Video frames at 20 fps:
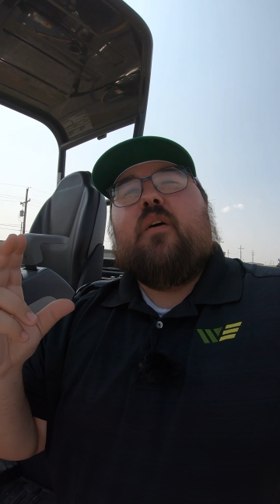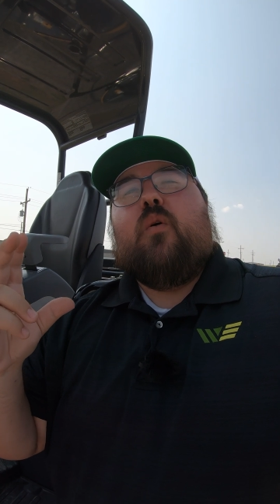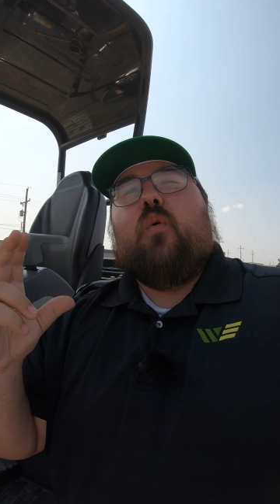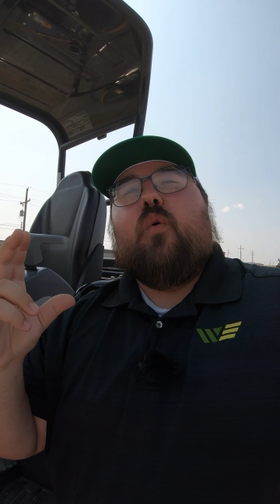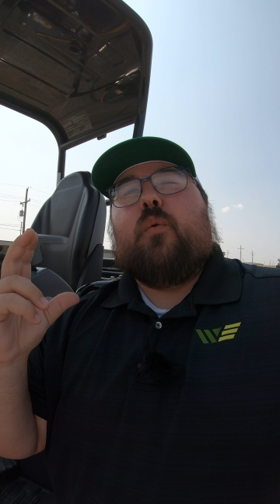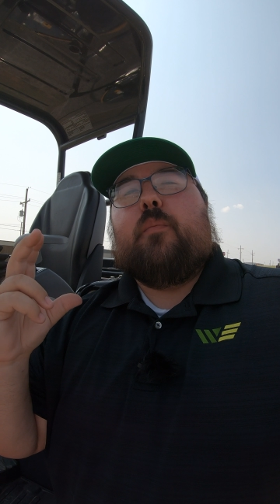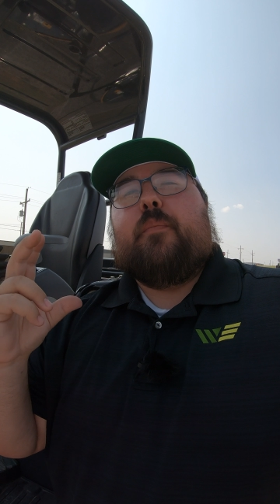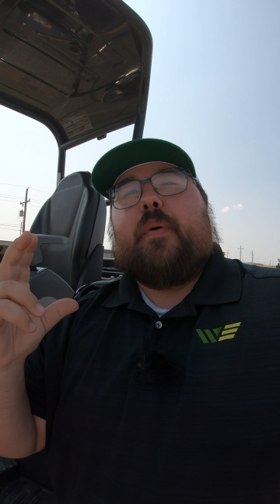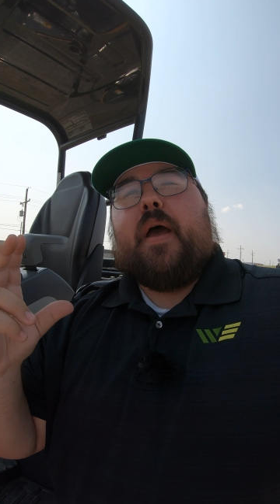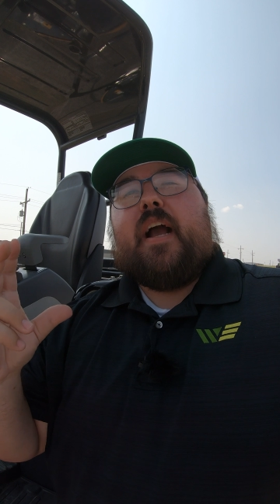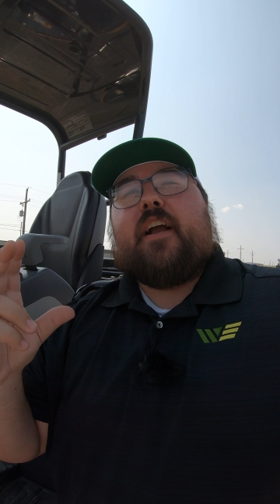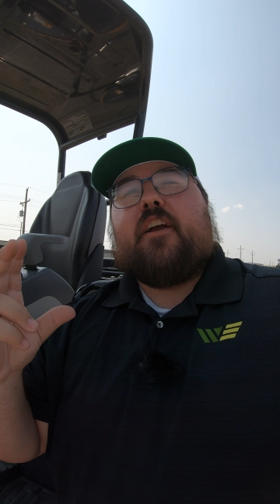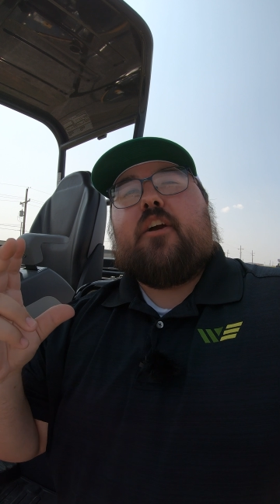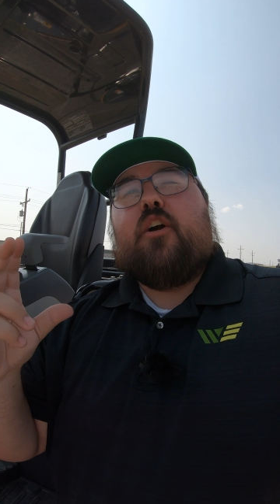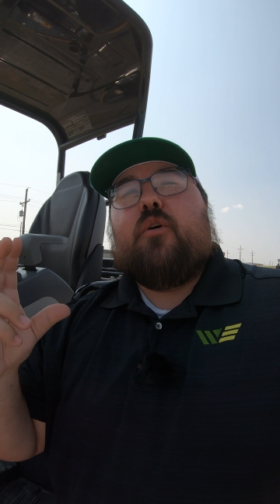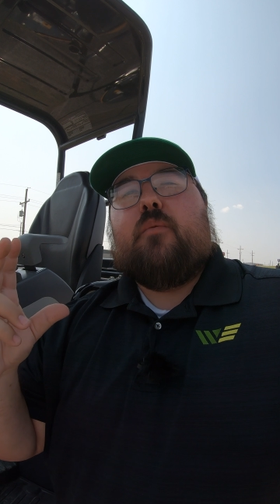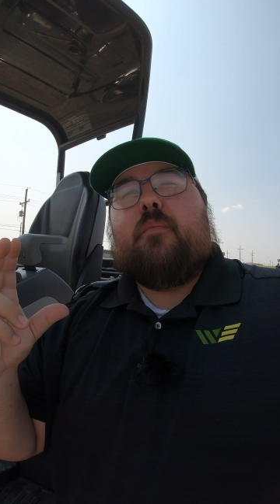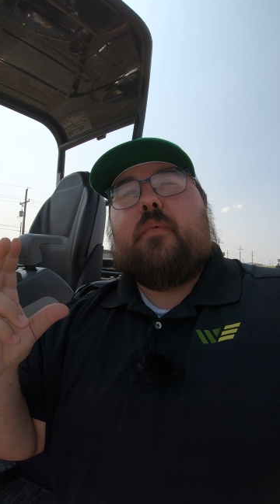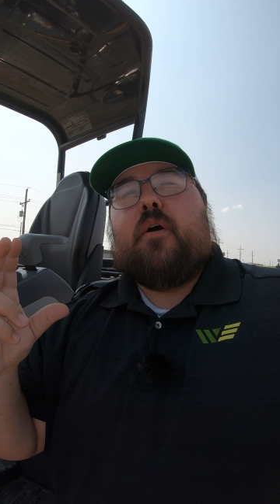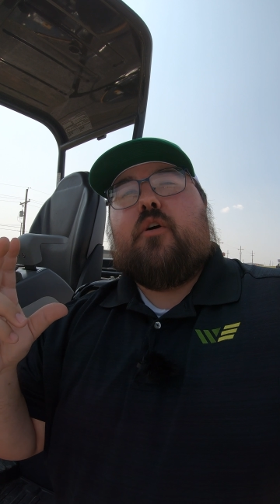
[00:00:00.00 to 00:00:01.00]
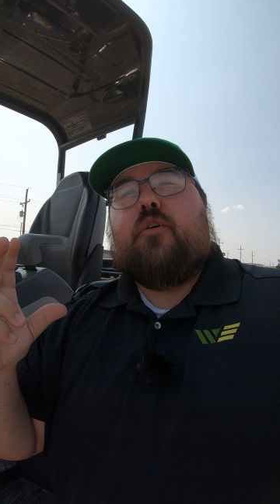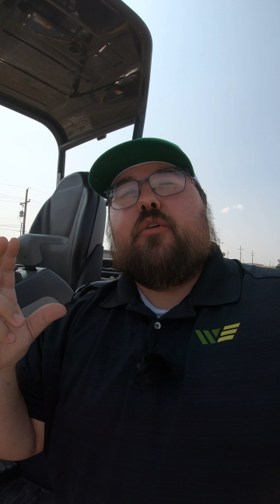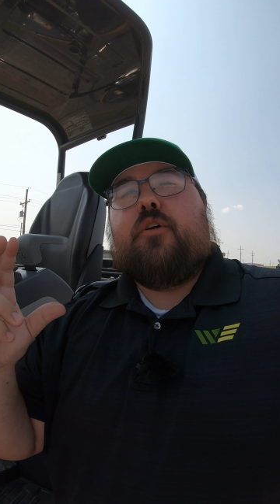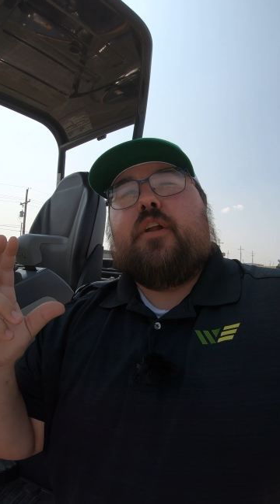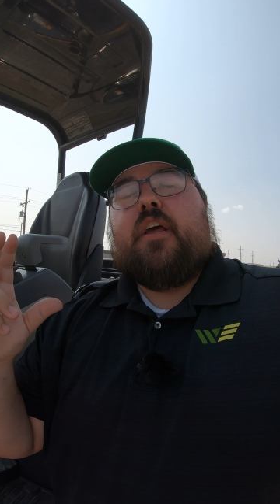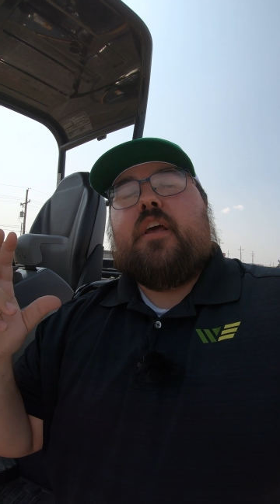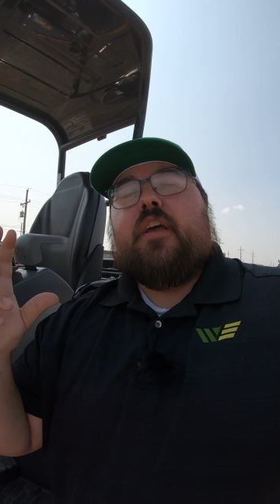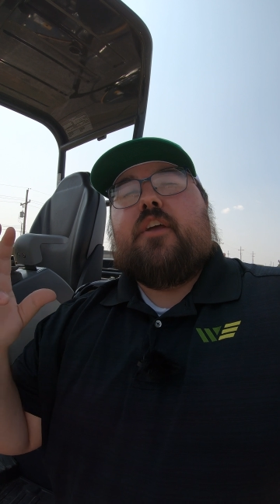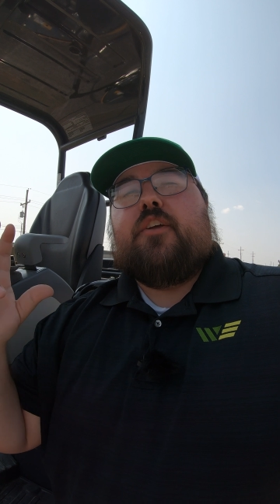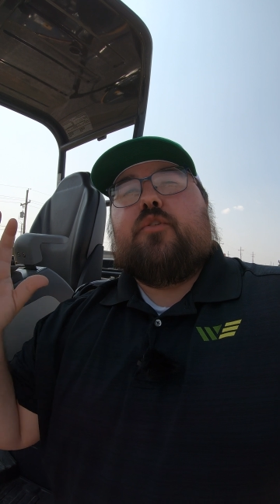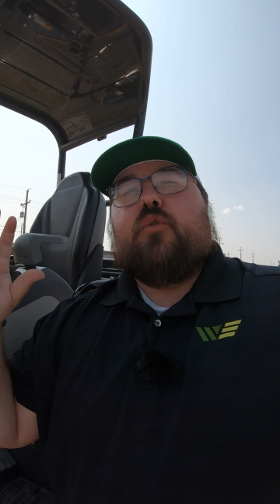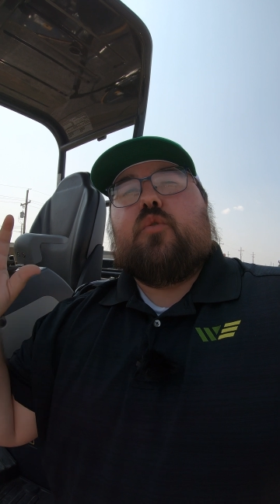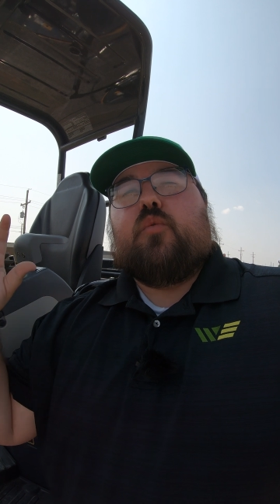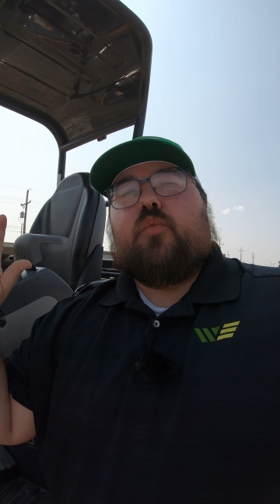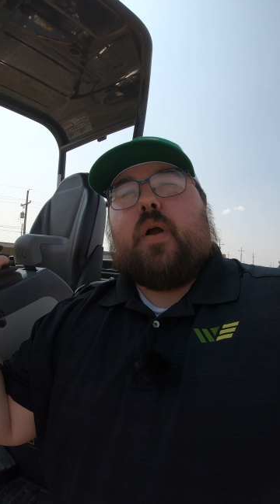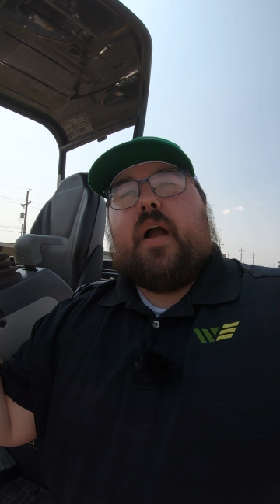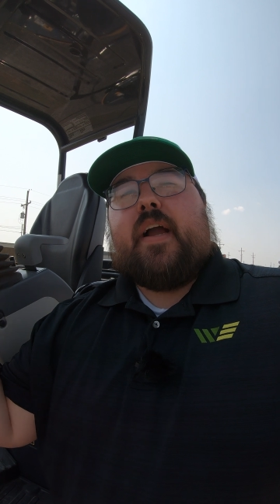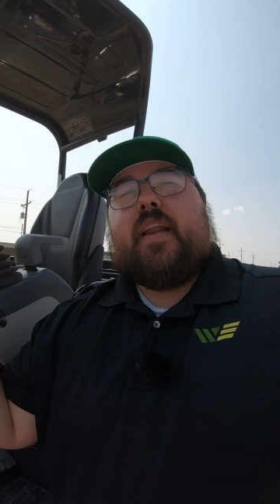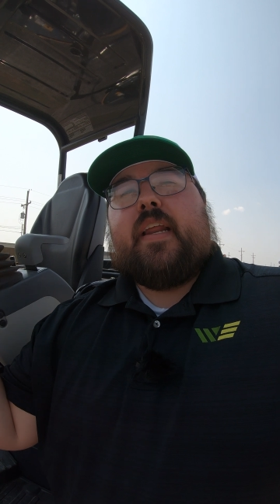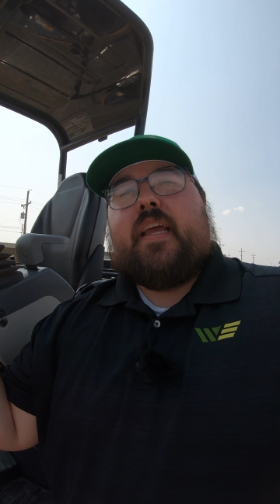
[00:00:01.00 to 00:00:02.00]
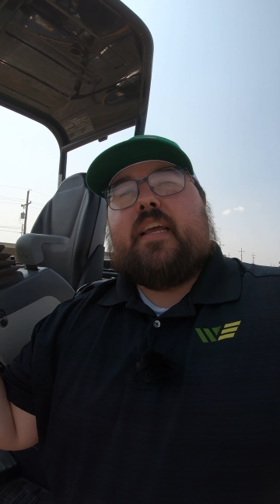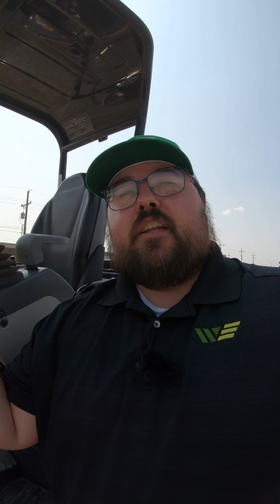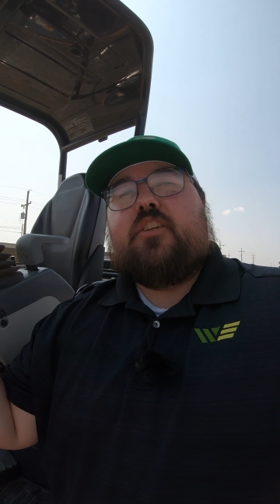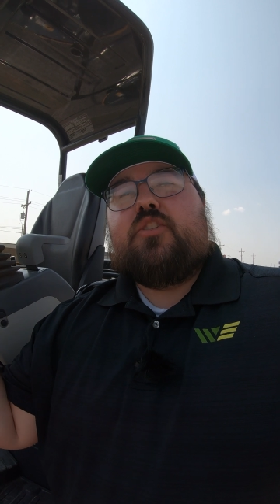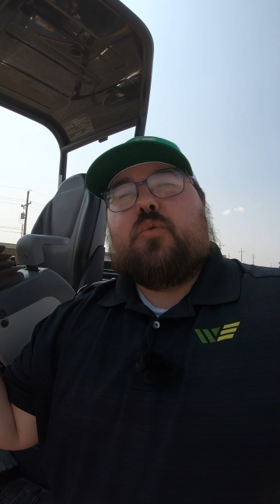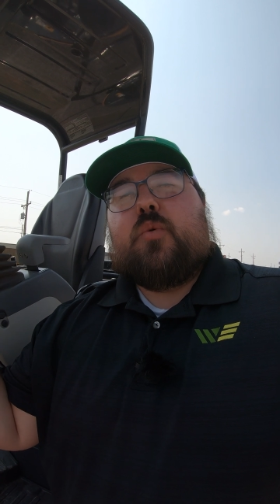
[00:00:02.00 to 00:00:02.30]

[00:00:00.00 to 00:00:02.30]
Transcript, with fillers: or backhoe mode, your right hand